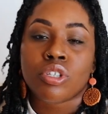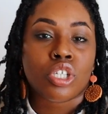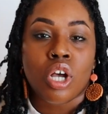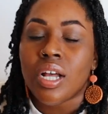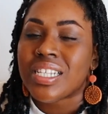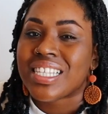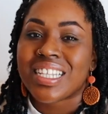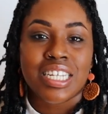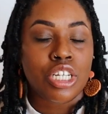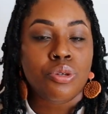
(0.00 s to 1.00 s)
is
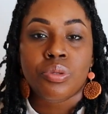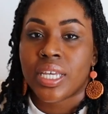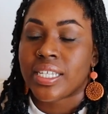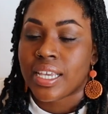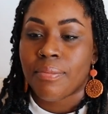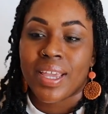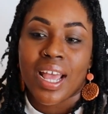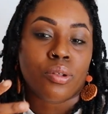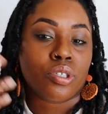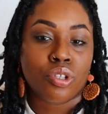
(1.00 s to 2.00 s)
constantly new things
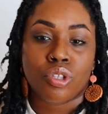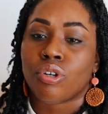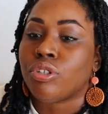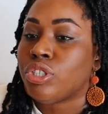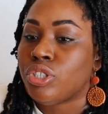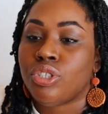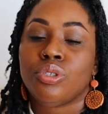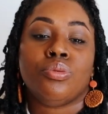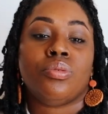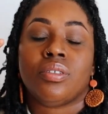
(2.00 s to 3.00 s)
coming out to learn, to
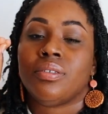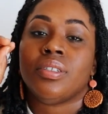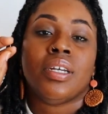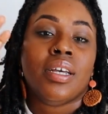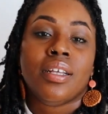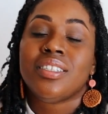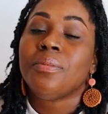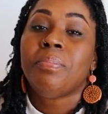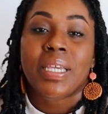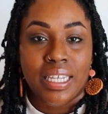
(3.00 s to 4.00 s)
do,
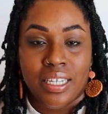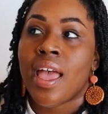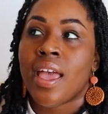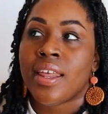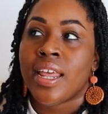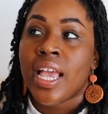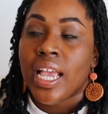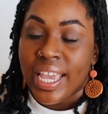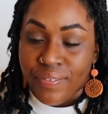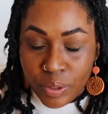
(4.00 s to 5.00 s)
to be. And
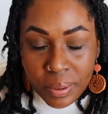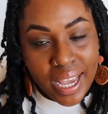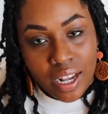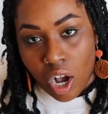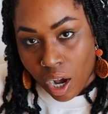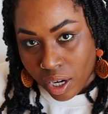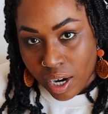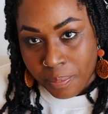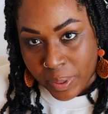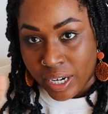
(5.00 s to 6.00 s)
if you get caught
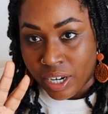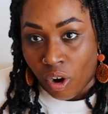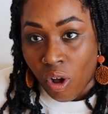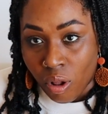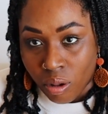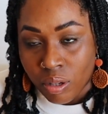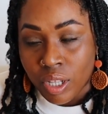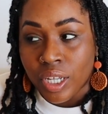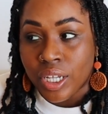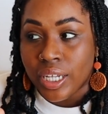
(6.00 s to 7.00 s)
up in it
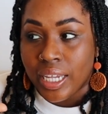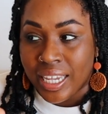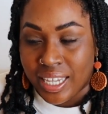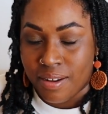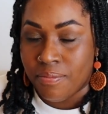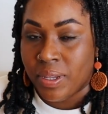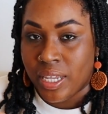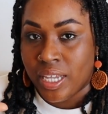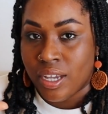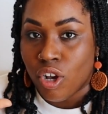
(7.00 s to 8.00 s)
all, it can
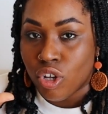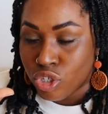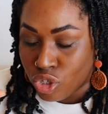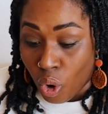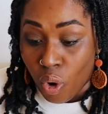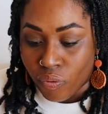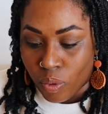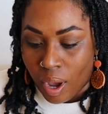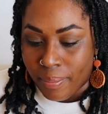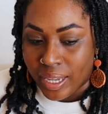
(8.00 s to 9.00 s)
be so
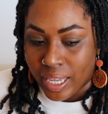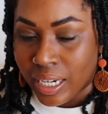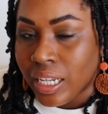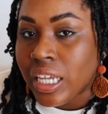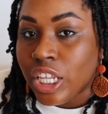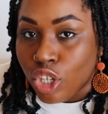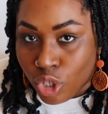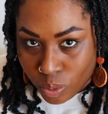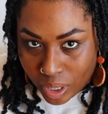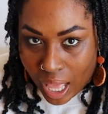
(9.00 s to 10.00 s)
overwhelming and eat
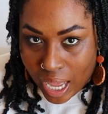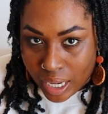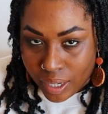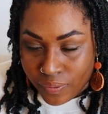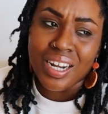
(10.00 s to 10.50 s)
you alive.